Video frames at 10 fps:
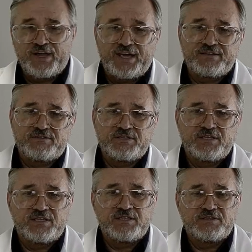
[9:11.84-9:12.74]
fact
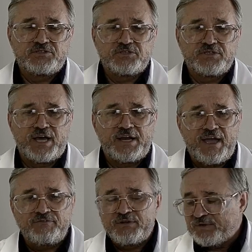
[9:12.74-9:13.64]
should not
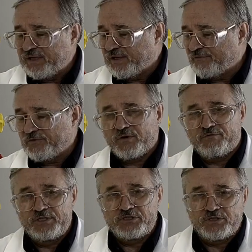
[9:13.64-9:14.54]
have to be if you are
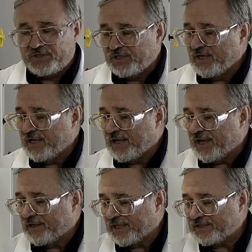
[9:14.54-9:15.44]
vigilant
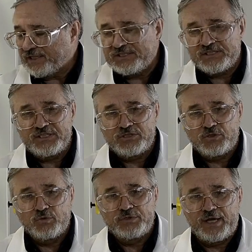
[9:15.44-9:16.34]
and let these things
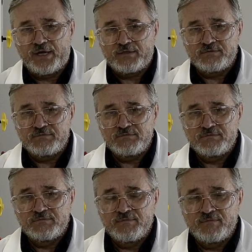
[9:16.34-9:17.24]
cool down.
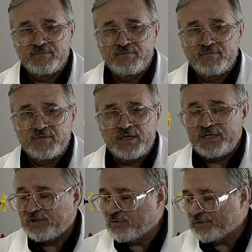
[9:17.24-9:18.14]
And
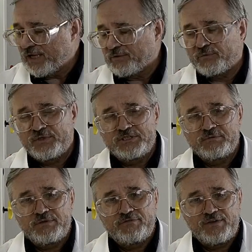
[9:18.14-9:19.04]
they cool down
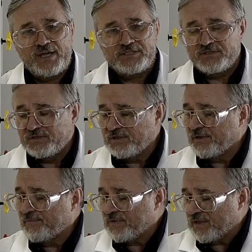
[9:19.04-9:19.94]
reasonably fast,
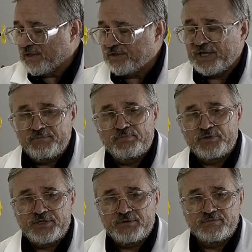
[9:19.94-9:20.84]
and then
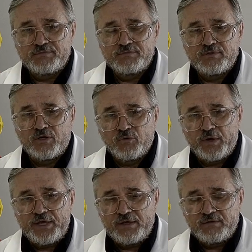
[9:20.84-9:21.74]
put them
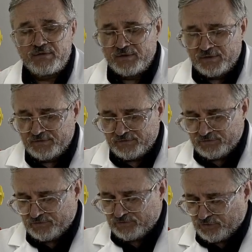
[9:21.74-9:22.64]
away,
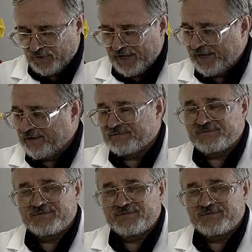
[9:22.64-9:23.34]
trying